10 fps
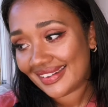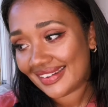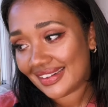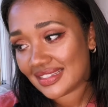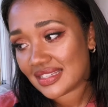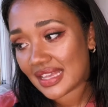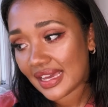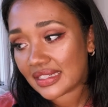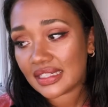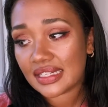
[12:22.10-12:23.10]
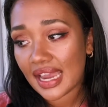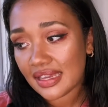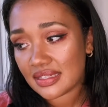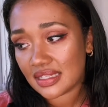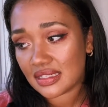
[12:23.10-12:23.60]
second
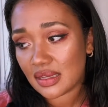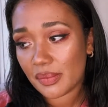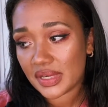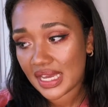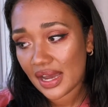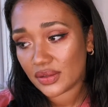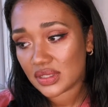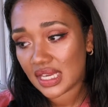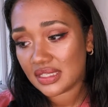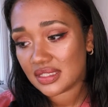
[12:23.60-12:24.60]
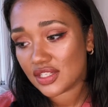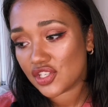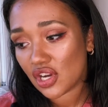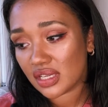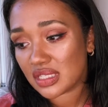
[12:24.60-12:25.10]
guessing somebody else into
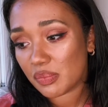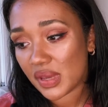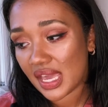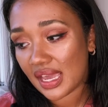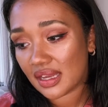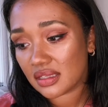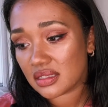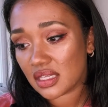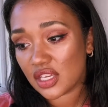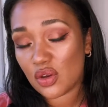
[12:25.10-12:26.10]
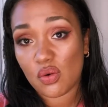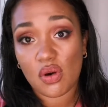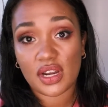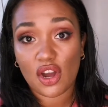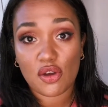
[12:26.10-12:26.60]
just being secure
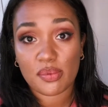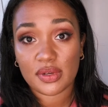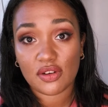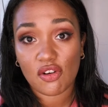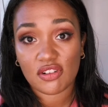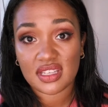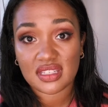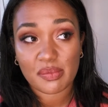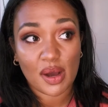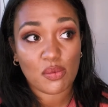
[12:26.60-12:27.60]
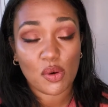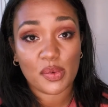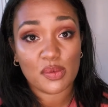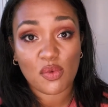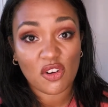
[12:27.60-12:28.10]
and open and honest about what
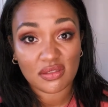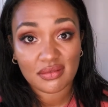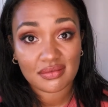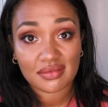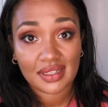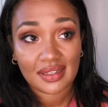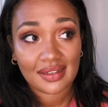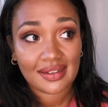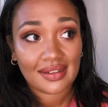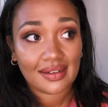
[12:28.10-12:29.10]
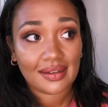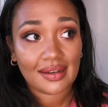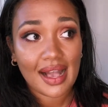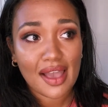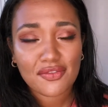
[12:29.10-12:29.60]
we want,
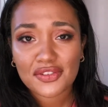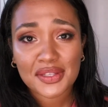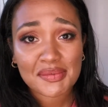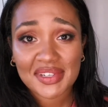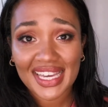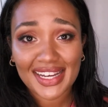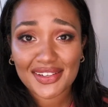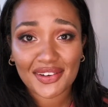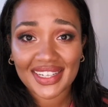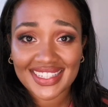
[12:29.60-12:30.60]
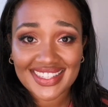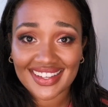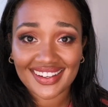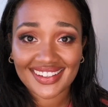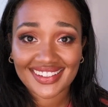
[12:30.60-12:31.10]
everything would get a lot
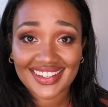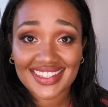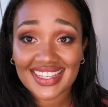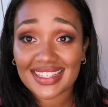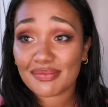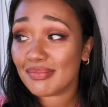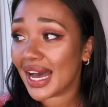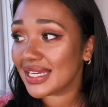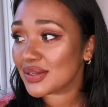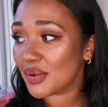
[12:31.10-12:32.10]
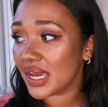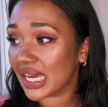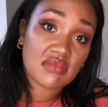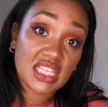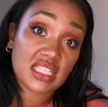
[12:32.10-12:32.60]
easier because it's mad quick.
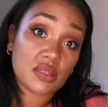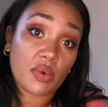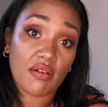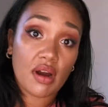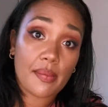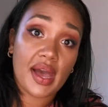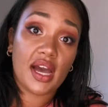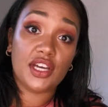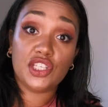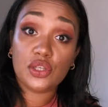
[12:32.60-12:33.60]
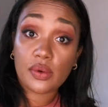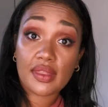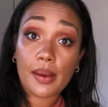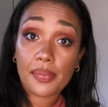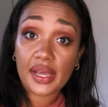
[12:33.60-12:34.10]
This is where I'm at. Are you at
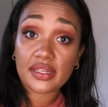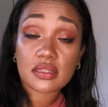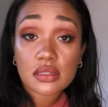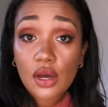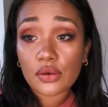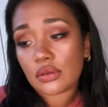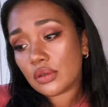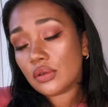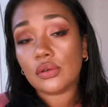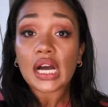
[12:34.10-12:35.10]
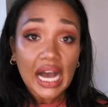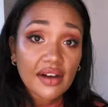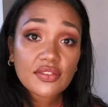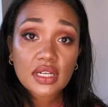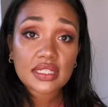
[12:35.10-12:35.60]
that place? No, cool.
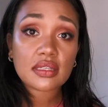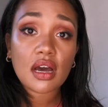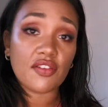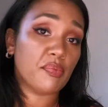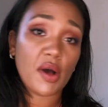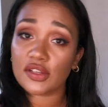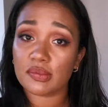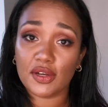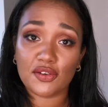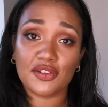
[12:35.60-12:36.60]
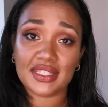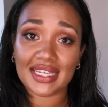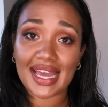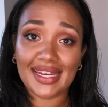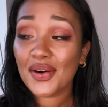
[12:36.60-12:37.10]
Have a nice life. Pass my cross
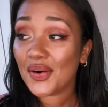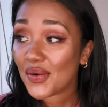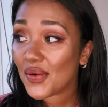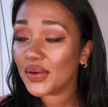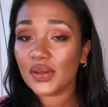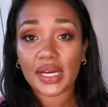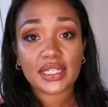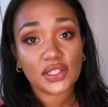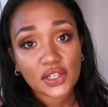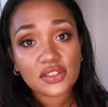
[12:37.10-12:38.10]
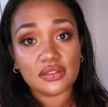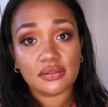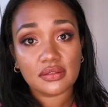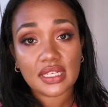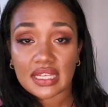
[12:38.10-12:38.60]
again. Or you're like, cool,
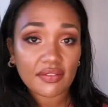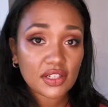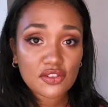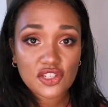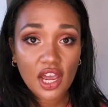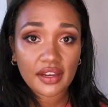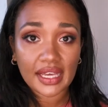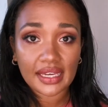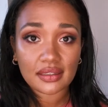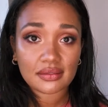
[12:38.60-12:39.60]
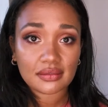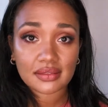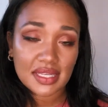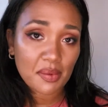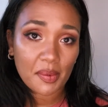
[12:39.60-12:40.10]
let's have a little journey.
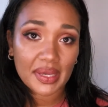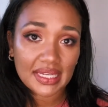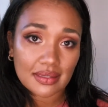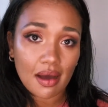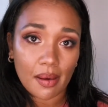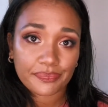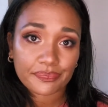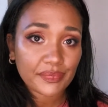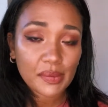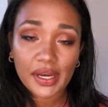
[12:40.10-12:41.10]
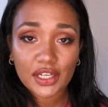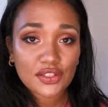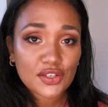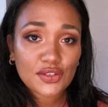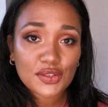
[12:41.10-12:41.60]
See where we end up. You might go
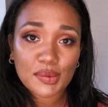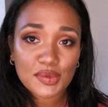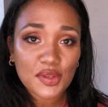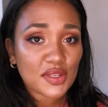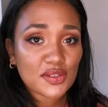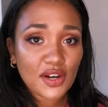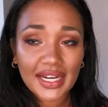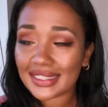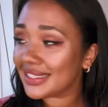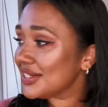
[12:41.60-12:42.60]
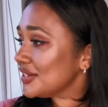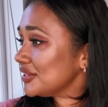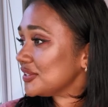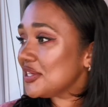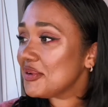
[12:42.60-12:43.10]
2 stops on the train.
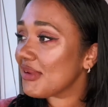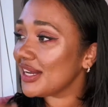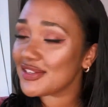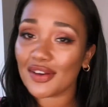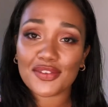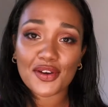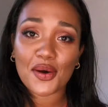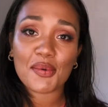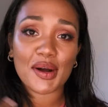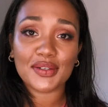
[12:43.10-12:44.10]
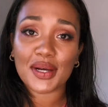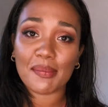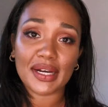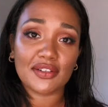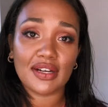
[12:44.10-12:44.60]
You might travel the whole world, come
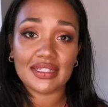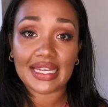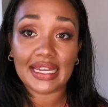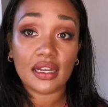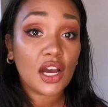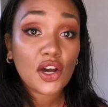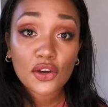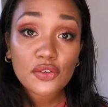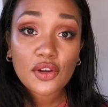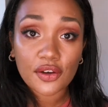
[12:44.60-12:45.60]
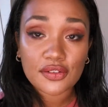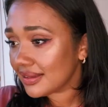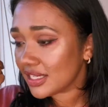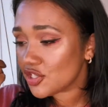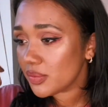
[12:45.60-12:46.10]
back around again. Who knows?
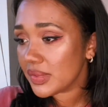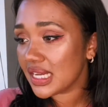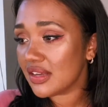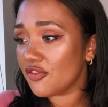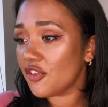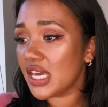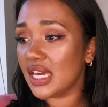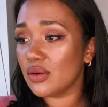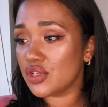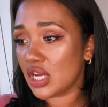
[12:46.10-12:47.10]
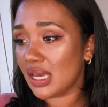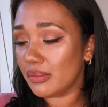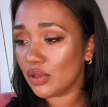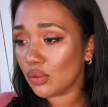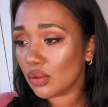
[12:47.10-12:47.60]
There shouldn't be any fear or shame,
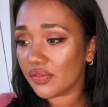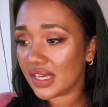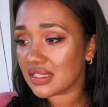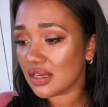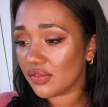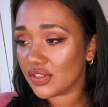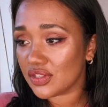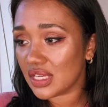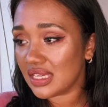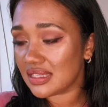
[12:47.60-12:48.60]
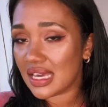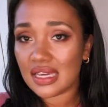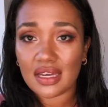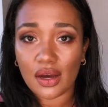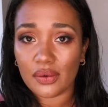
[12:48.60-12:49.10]
and all of that stuff is
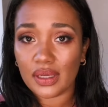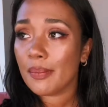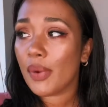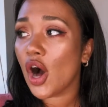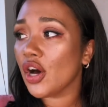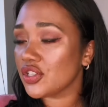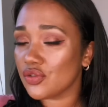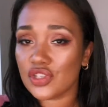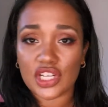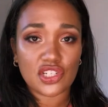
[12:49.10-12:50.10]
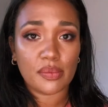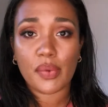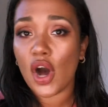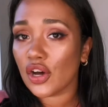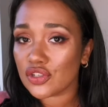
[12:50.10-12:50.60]
ego and past rejection and
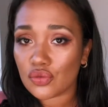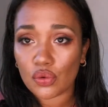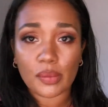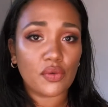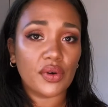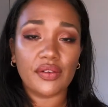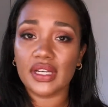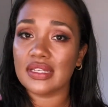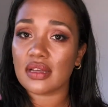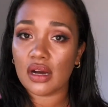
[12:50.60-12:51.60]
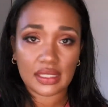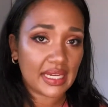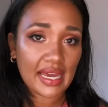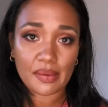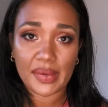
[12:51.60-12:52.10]
past trauma rearing its ugly
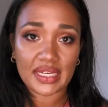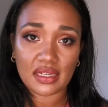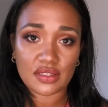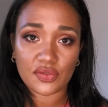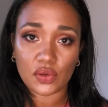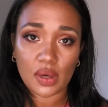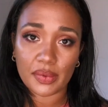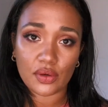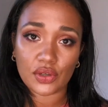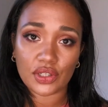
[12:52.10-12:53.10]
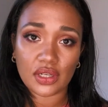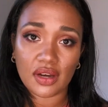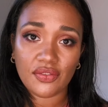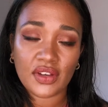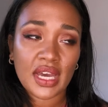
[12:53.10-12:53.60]
head and making us feel like we're not good
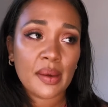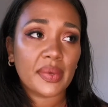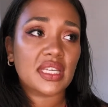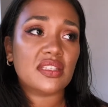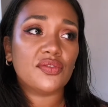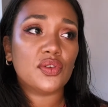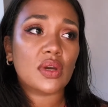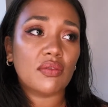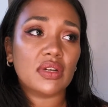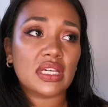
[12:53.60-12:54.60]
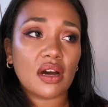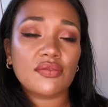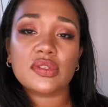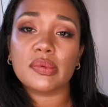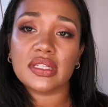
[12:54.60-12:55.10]
enough. Because if you get really
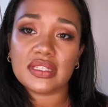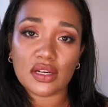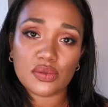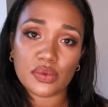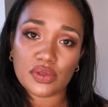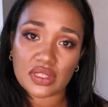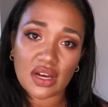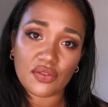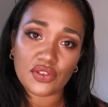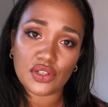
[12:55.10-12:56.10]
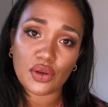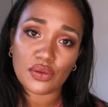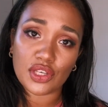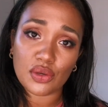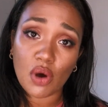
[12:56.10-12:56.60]
comfortable and settled with yourself and you know
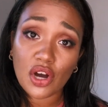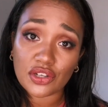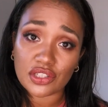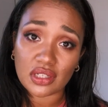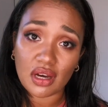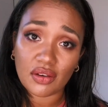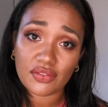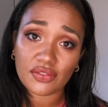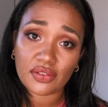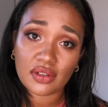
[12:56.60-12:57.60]
that you are good enough,